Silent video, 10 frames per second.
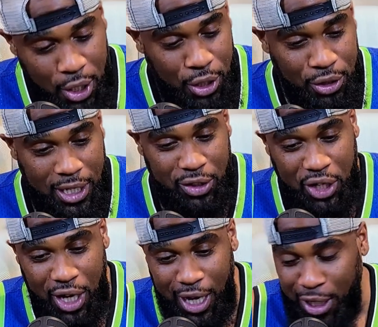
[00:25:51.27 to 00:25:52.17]
These
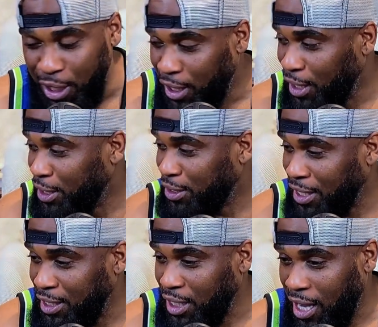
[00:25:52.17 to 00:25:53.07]

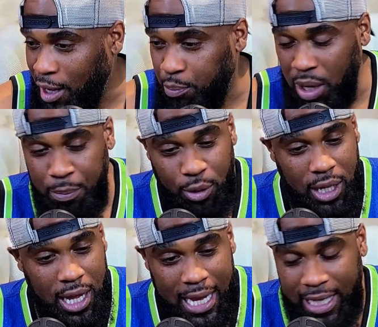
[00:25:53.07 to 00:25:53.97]
people,
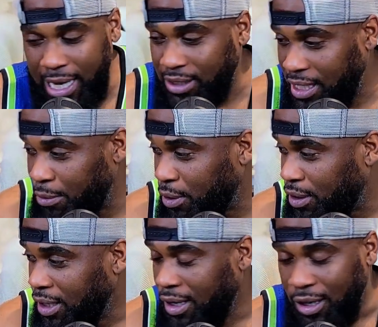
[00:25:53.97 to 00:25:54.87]
I guess they were
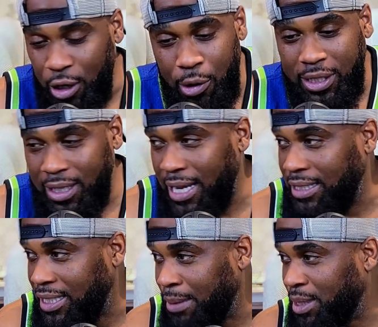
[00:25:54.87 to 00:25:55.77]
going to the
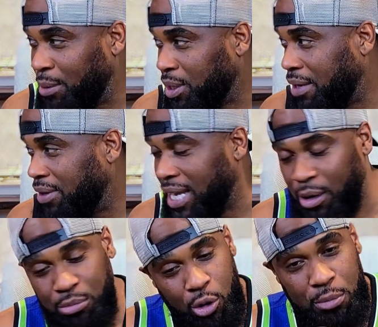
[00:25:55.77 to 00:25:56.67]
ATM and they were giving out
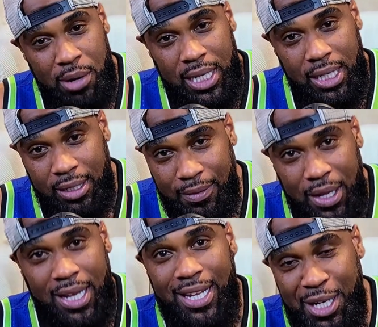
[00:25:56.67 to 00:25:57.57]
more money
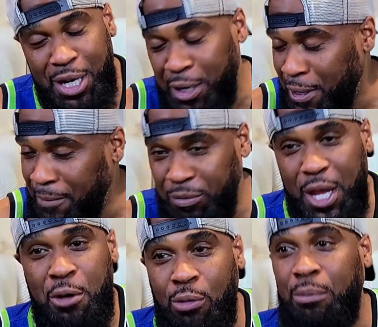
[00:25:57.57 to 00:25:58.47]

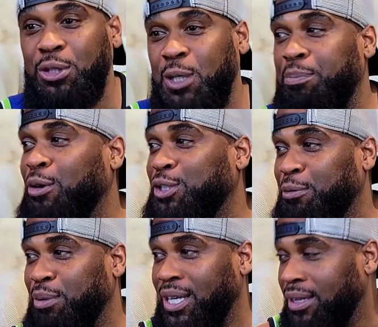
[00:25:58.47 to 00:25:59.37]
than what was supposed to
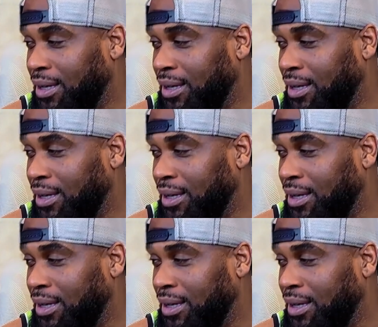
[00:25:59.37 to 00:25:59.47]
be